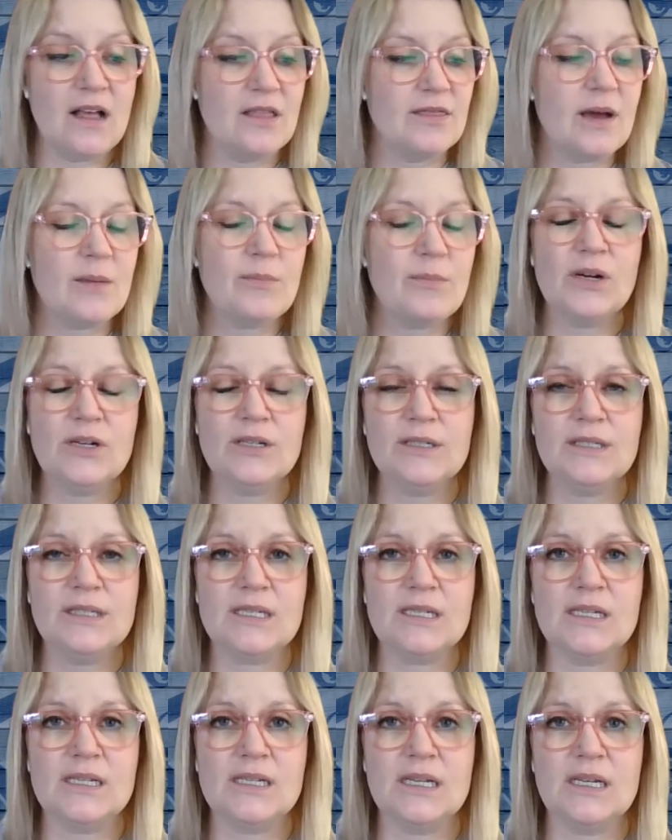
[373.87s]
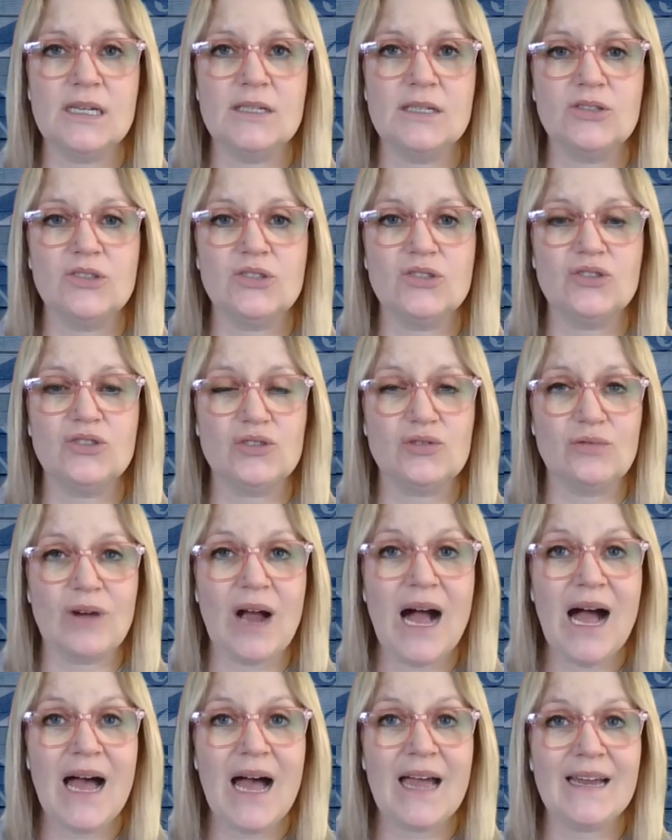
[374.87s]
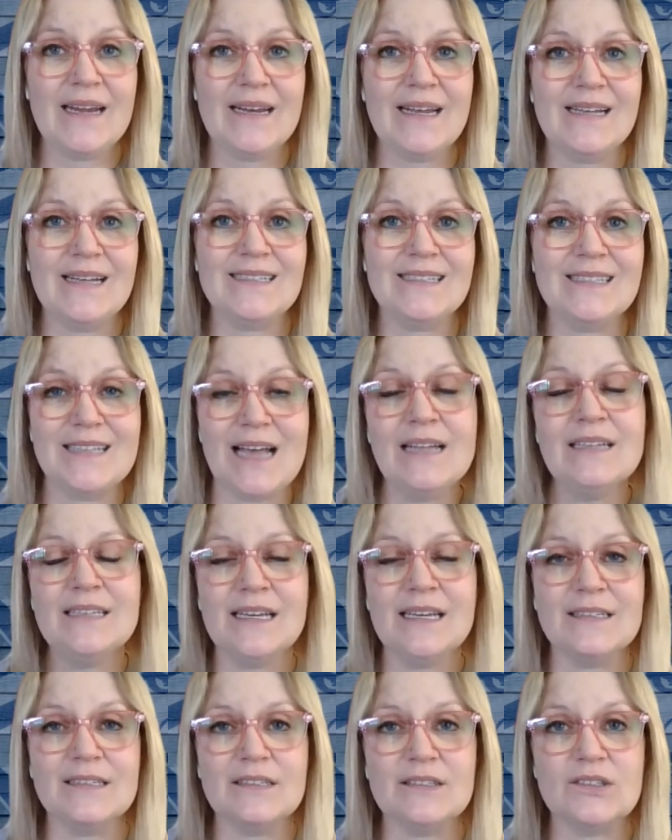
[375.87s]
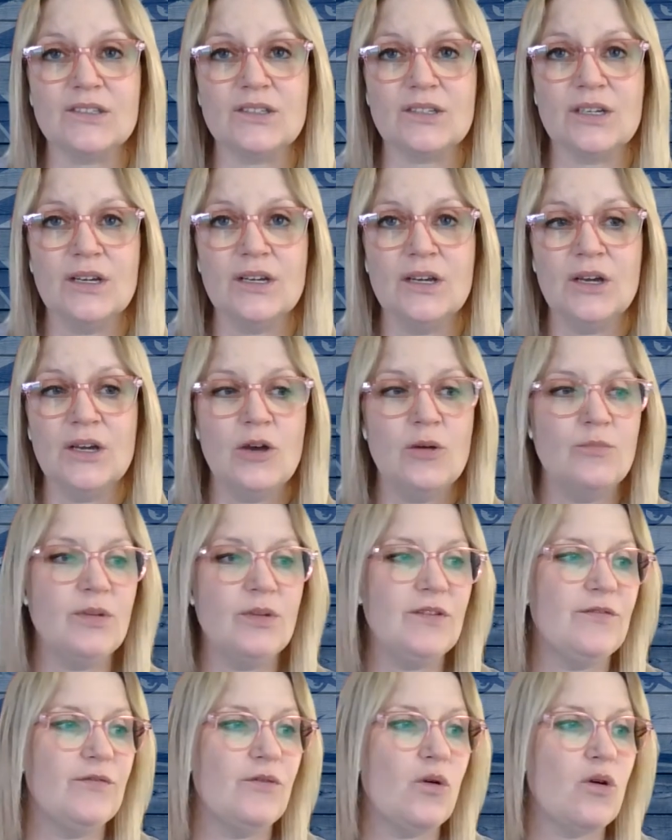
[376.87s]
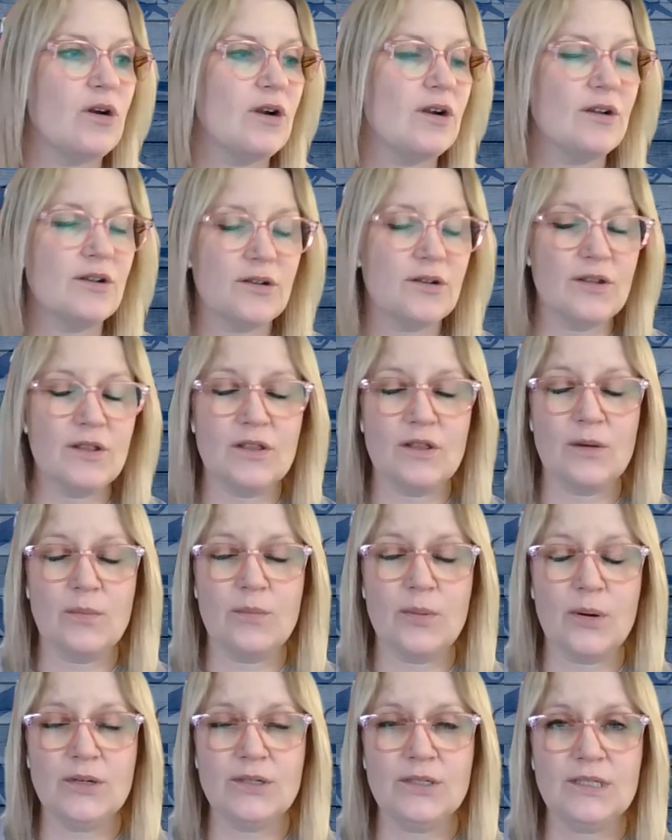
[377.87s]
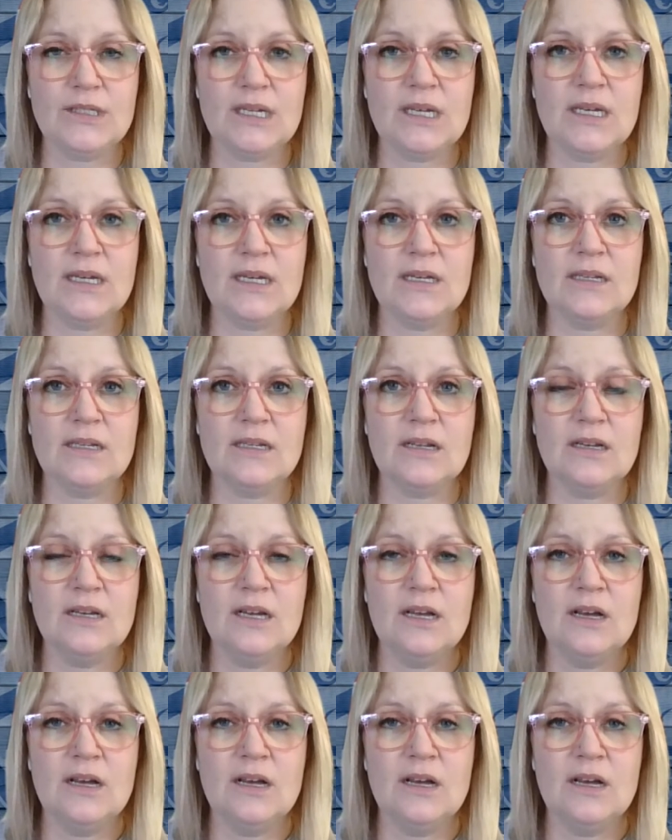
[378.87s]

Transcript: that person is tried and sentenced before the person